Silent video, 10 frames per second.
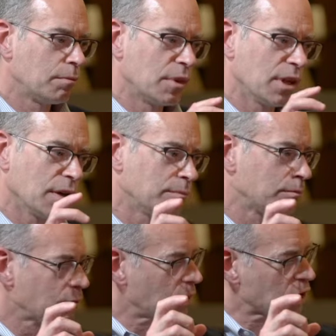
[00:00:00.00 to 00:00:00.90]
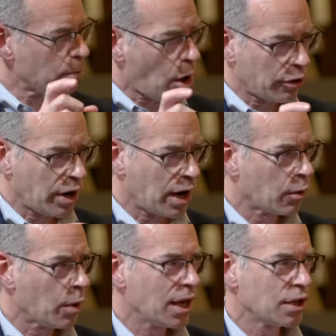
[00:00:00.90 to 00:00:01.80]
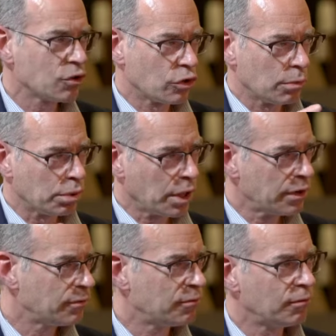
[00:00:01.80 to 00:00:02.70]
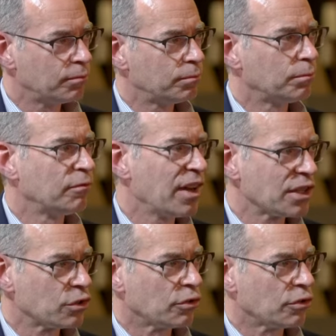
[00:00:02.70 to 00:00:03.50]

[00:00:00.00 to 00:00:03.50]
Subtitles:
the smaller airways or the blood vessel